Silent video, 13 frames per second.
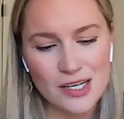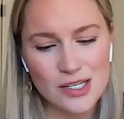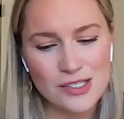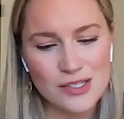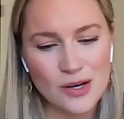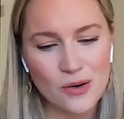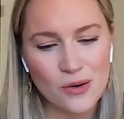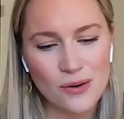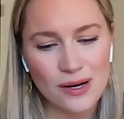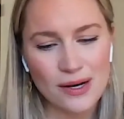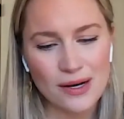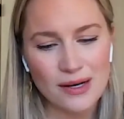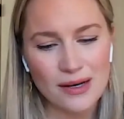So
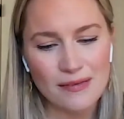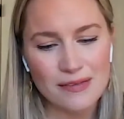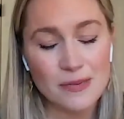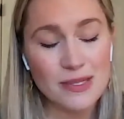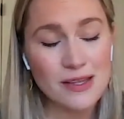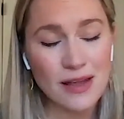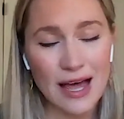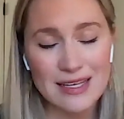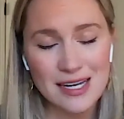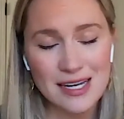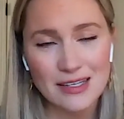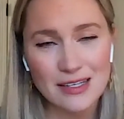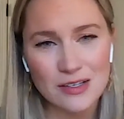I've spent the
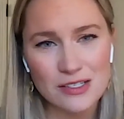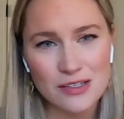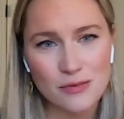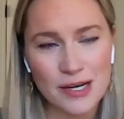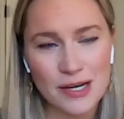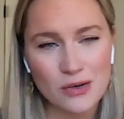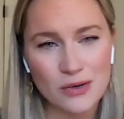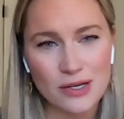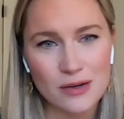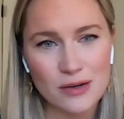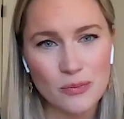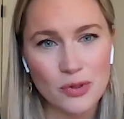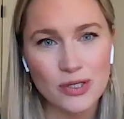last 10 years of my
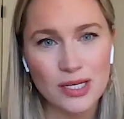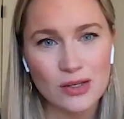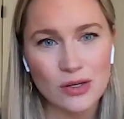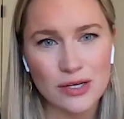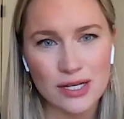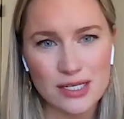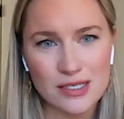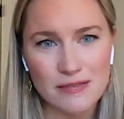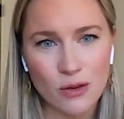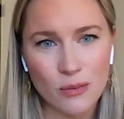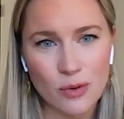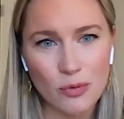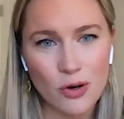career building learning and
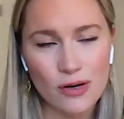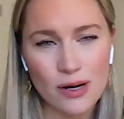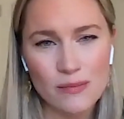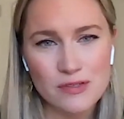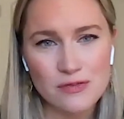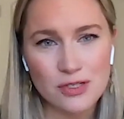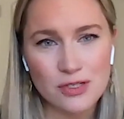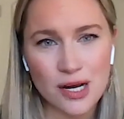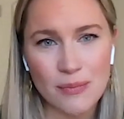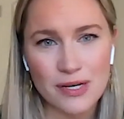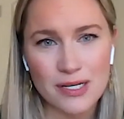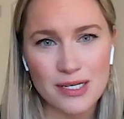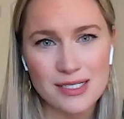development programs for
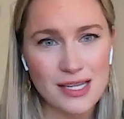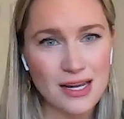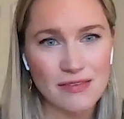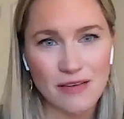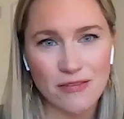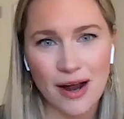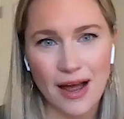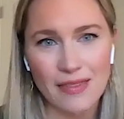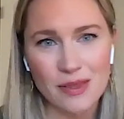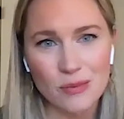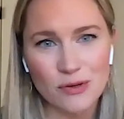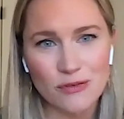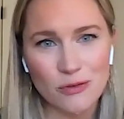companies that have never had
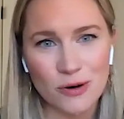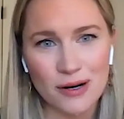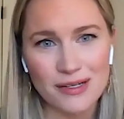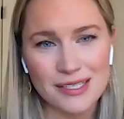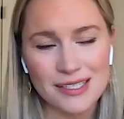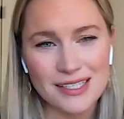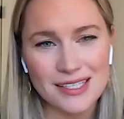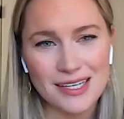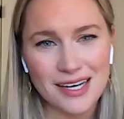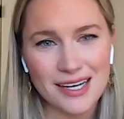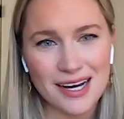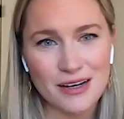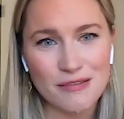them before.
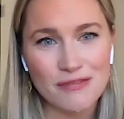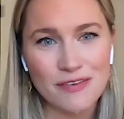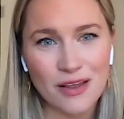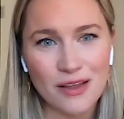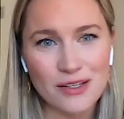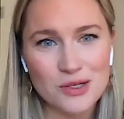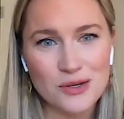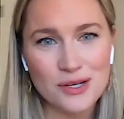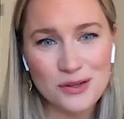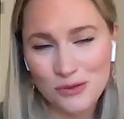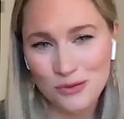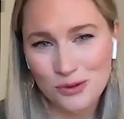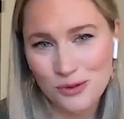I kind of fell into
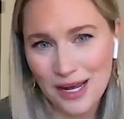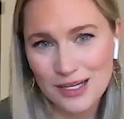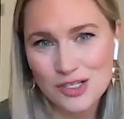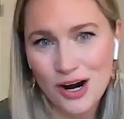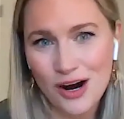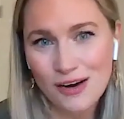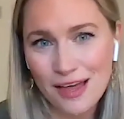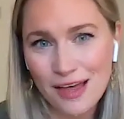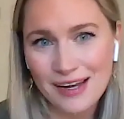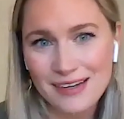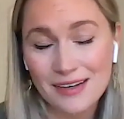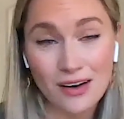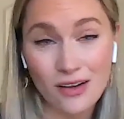it through HR,
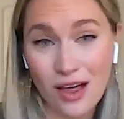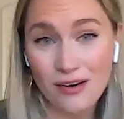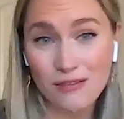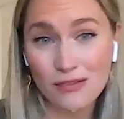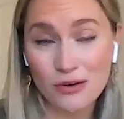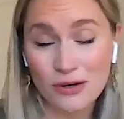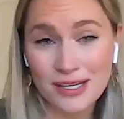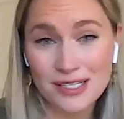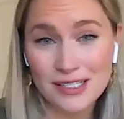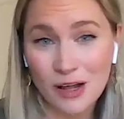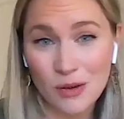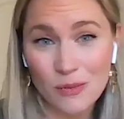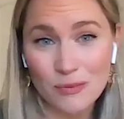like a lot of learning and
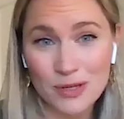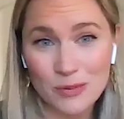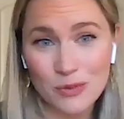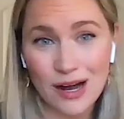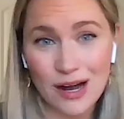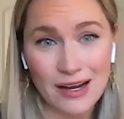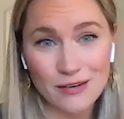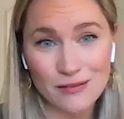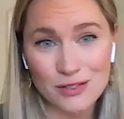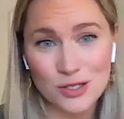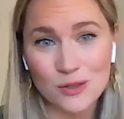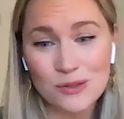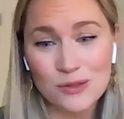development people kind of
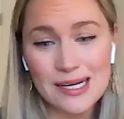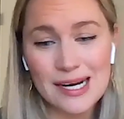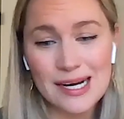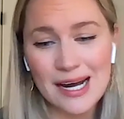do.